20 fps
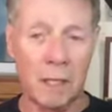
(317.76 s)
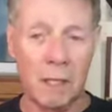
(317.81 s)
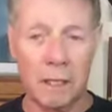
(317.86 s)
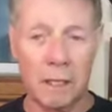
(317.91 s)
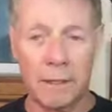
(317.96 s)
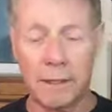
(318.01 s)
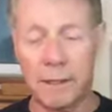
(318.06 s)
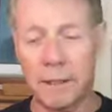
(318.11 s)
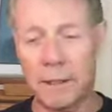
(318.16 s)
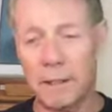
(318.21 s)

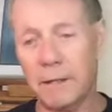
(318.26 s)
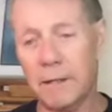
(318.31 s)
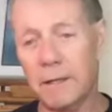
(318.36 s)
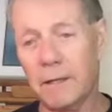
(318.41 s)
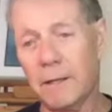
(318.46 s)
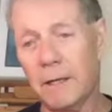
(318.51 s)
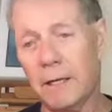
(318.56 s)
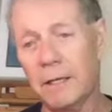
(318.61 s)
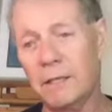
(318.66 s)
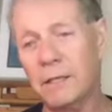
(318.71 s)

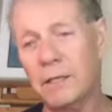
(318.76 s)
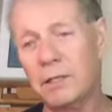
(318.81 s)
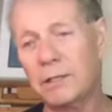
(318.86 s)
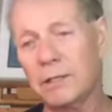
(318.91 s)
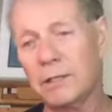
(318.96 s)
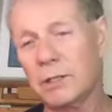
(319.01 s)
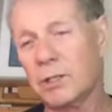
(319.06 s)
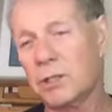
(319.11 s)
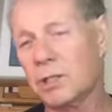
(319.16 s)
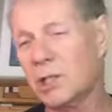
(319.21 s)
in
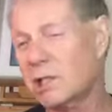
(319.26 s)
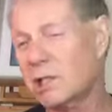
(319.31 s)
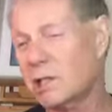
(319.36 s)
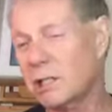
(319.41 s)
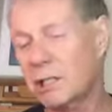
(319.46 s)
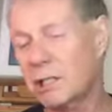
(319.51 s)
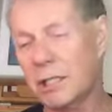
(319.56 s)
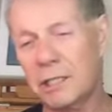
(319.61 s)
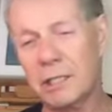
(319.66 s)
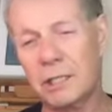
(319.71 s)

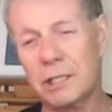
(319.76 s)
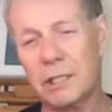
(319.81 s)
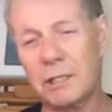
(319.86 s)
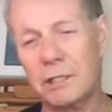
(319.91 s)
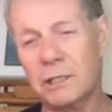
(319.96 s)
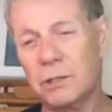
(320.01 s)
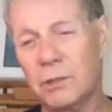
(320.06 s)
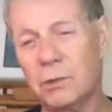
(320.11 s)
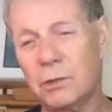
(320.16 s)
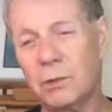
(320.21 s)

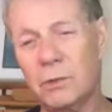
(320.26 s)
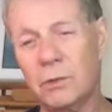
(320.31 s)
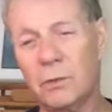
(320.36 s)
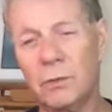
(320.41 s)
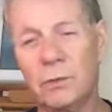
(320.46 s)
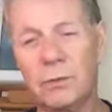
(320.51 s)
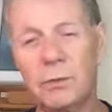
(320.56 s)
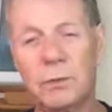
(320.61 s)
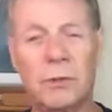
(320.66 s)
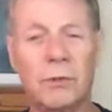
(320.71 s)

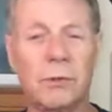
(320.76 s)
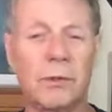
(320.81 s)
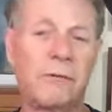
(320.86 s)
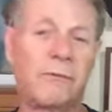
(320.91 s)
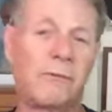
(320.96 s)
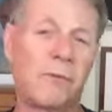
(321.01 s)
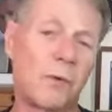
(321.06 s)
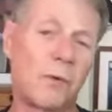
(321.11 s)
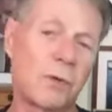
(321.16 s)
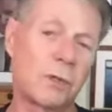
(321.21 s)
1962, 3,
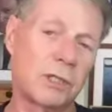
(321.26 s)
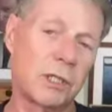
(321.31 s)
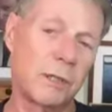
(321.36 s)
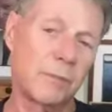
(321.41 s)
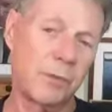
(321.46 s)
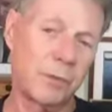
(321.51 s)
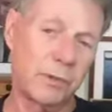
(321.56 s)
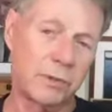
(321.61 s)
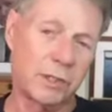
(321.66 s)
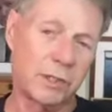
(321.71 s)
4,
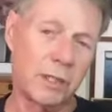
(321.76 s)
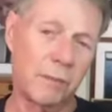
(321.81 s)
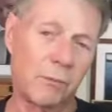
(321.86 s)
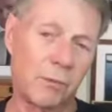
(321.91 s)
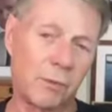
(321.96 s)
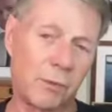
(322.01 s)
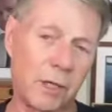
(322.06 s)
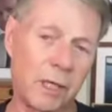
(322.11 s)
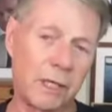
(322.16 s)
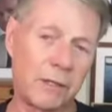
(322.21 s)

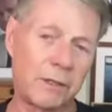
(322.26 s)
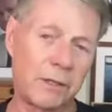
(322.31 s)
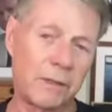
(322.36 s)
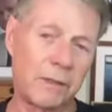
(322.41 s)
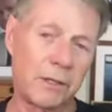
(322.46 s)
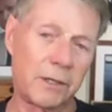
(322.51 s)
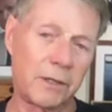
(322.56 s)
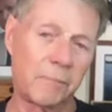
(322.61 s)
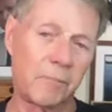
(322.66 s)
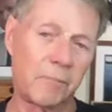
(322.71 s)
somewhere around in
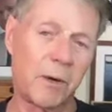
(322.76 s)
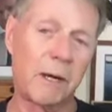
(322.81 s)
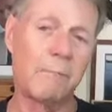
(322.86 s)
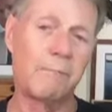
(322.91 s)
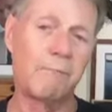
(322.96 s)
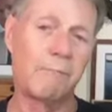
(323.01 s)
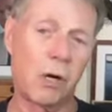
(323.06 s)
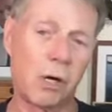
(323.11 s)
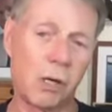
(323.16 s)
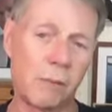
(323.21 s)
there, by
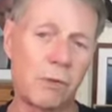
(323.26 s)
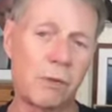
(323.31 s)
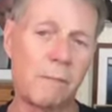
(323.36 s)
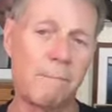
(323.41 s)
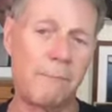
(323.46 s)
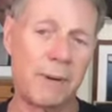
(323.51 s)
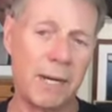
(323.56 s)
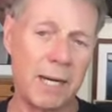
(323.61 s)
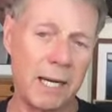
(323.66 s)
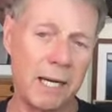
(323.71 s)
Barbara
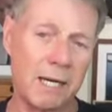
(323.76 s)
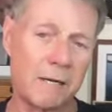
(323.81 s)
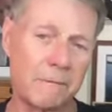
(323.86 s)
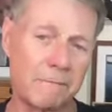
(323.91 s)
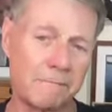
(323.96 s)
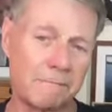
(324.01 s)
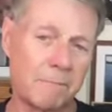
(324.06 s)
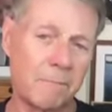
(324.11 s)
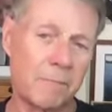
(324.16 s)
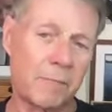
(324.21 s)
Bain,
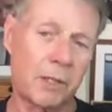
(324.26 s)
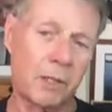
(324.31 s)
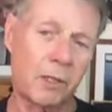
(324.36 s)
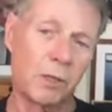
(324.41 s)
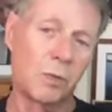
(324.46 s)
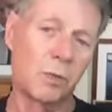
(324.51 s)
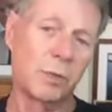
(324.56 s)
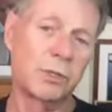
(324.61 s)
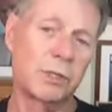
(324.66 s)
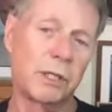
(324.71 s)

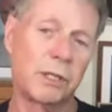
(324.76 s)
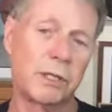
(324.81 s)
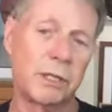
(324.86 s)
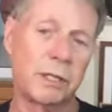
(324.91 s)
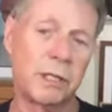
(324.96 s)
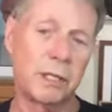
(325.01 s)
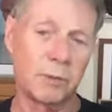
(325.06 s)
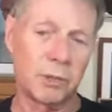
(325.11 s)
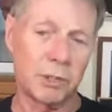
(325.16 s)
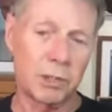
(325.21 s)
who was in the
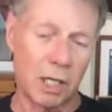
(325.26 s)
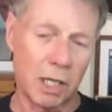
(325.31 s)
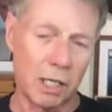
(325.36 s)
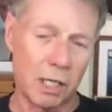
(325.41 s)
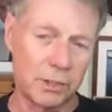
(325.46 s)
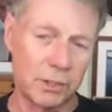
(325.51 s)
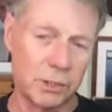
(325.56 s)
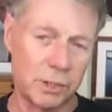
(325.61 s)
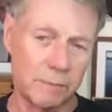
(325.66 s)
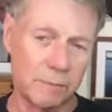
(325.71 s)

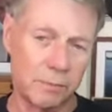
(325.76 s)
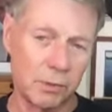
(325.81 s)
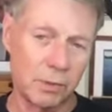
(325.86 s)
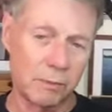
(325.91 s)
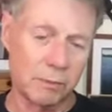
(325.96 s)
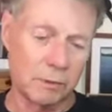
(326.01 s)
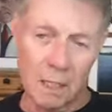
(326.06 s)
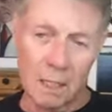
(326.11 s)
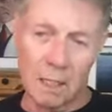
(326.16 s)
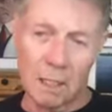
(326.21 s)
hematology
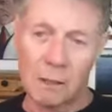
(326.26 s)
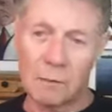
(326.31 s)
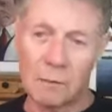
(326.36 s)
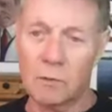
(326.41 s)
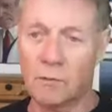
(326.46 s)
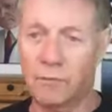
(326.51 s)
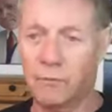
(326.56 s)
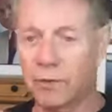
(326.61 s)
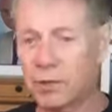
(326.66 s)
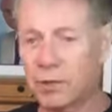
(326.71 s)
department.
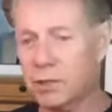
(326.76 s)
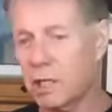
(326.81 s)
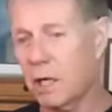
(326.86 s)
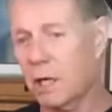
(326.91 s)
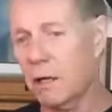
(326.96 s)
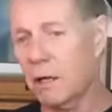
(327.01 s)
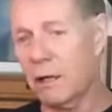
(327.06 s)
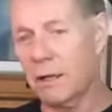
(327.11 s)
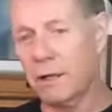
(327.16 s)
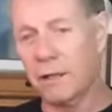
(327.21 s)
Well, Fritz
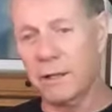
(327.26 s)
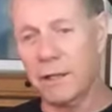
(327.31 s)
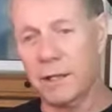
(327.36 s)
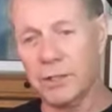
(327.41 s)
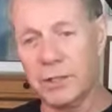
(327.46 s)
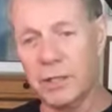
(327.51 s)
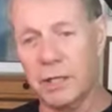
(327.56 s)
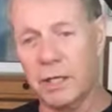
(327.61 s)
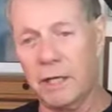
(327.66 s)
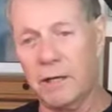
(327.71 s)
got onto
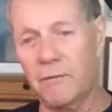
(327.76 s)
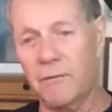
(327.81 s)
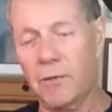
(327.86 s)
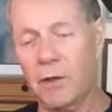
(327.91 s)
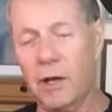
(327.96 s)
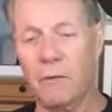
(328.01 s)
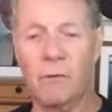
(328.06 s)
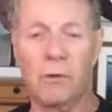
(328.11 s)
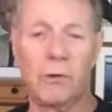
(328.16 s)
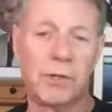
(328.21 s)
this, and he
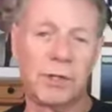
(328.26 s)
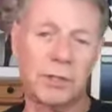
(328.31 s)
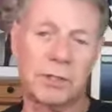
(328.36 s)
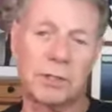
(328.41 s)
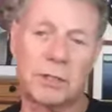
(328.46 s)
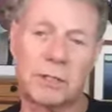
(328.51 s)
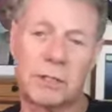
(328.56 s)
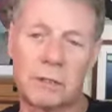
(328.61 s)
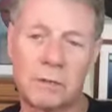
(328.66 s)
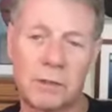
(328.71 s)
thought, well, this
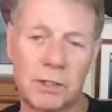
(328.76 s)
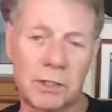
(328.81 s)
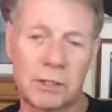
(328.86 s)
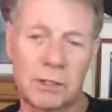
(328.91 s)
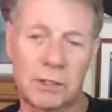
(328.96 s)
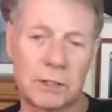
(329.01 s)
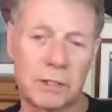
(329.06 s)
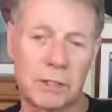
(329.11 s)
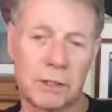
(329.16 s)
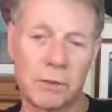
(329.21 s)

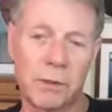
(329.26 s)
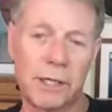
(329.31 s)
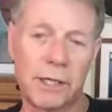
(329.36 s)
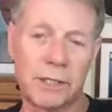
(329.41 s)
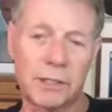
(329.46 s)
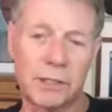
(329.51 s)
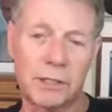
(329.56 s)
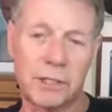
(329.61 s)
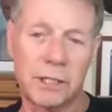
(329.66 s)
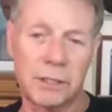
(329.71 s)
is the
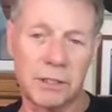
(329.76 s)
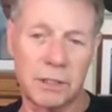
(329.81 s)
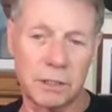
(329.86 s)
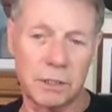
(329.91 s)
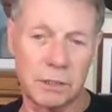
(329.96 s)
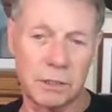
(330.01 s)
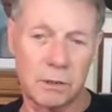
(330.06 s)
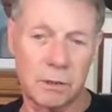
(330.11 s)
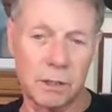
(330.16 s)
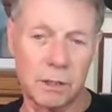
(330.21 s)
greatest thing
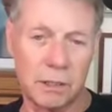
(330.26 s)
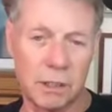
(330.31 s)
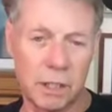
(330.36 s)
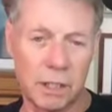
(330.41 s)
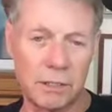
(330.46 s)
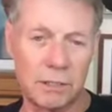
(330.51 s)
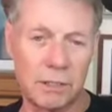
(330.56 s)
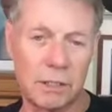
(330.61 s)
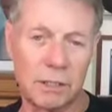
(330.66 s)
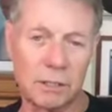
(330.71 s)
since crushed
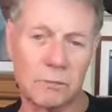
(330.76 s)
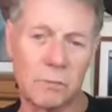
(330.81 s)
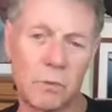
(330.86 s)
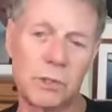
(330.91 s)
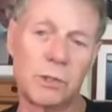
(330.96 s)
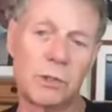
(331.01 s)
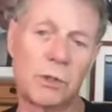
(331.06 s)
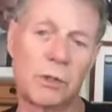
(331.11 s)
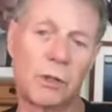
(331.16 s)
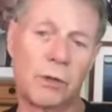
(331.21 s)
ice, because
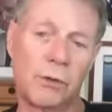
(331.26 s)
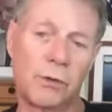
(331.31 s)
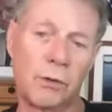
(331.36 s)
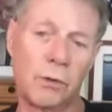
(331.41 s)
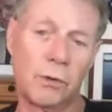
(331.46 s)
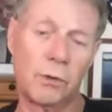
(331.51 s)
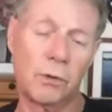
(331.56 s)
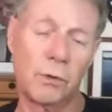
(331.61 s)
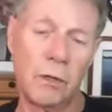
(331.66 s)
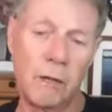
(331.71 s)
what you can
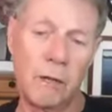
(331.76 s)
do